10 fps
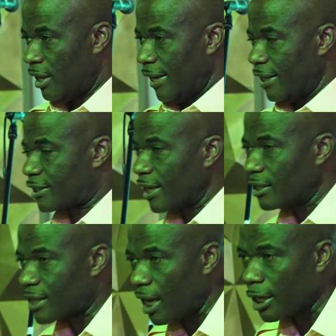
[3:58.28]
and He's still
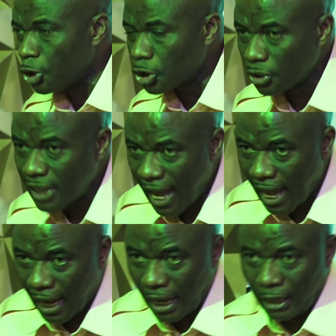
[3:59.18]
telling you
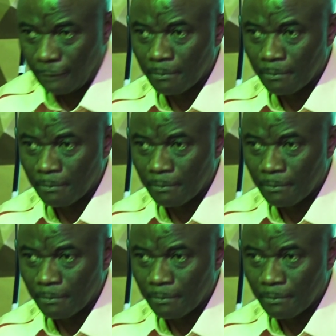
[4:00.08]
today